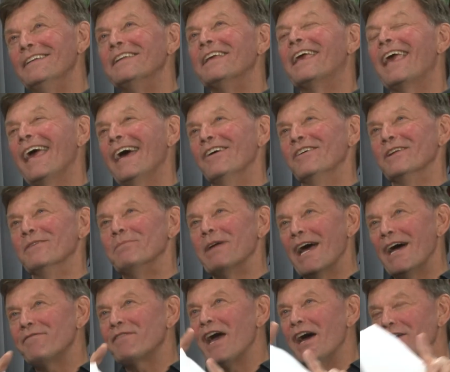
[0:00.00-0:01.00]
count it, but
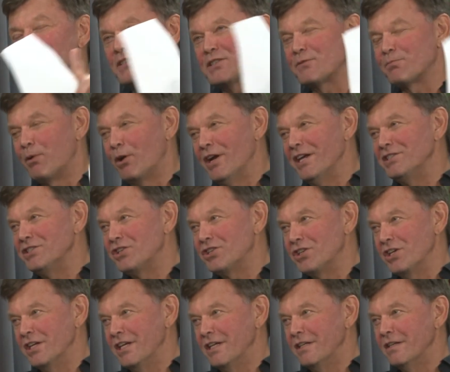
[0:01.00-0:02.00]
I've got a
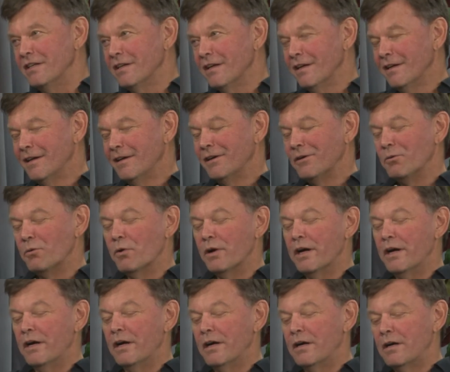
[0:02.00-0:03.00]
spreadsheet
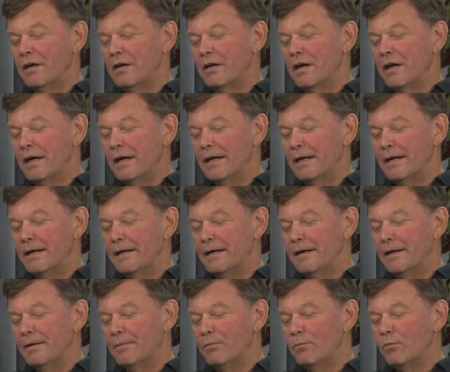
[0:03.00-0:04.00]
where
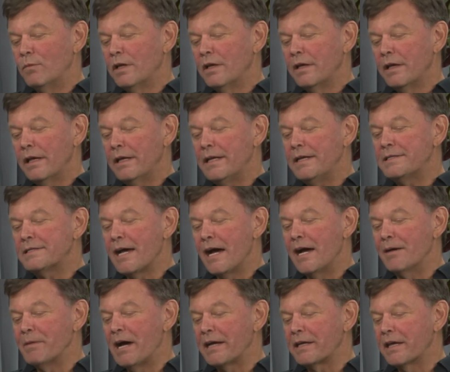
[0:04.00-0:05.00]

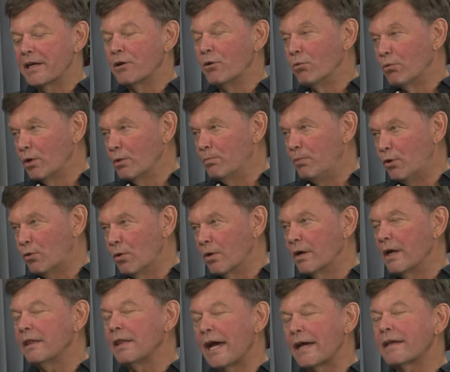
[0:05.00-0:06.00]
anytime I get a
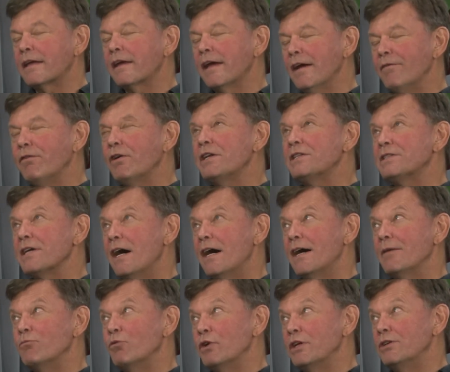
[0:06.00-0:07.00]
report, like every
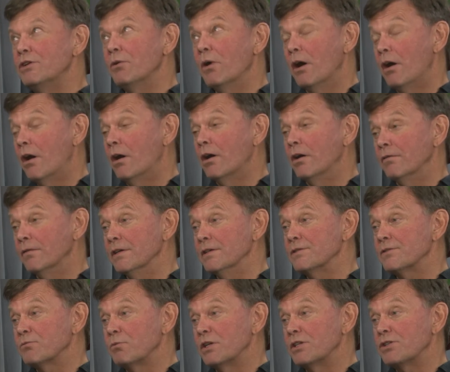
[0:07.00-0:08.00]
time we do a
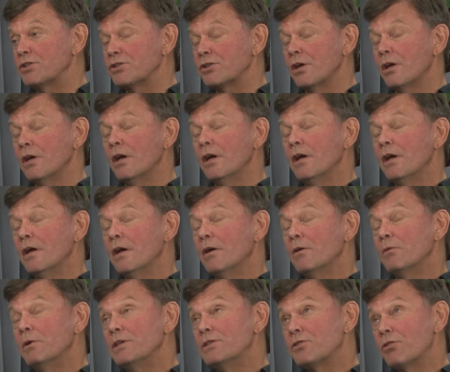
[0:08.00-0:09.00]
harvest, which
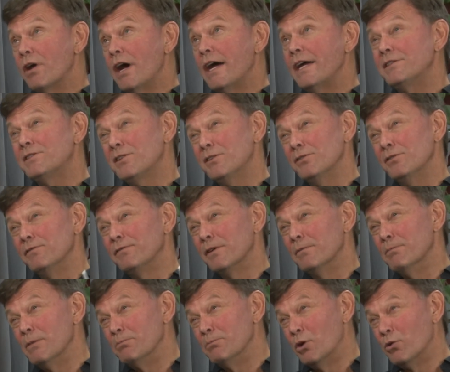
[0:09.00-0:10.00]
we try to
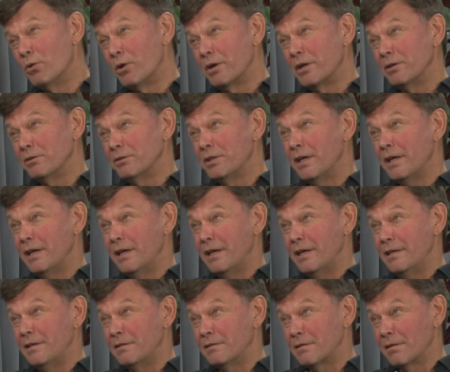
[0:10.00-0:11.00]
from Memorial
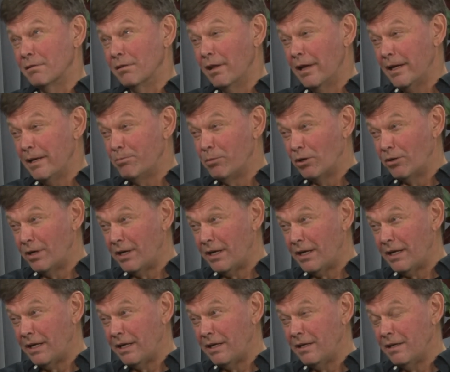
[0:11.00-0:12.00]
Day to Labor
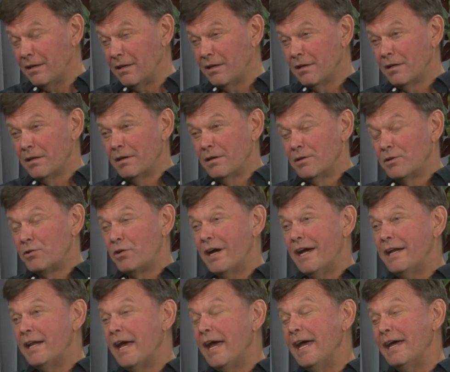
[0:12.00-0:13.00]
Day,
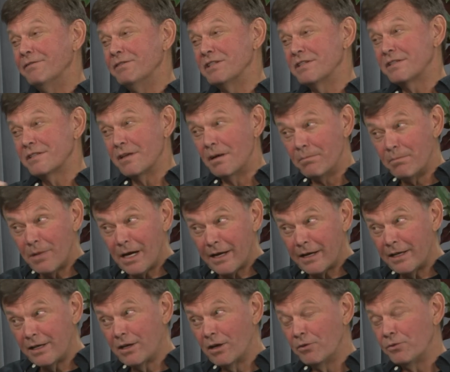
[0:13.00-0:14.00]
try to have
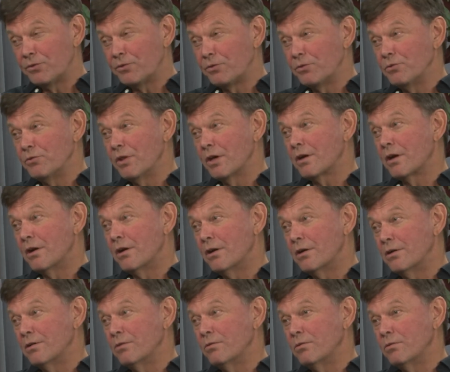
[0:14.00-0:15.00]
somebody go through the
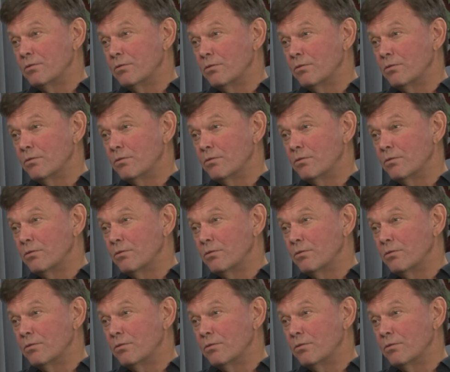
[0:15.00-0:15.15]
garden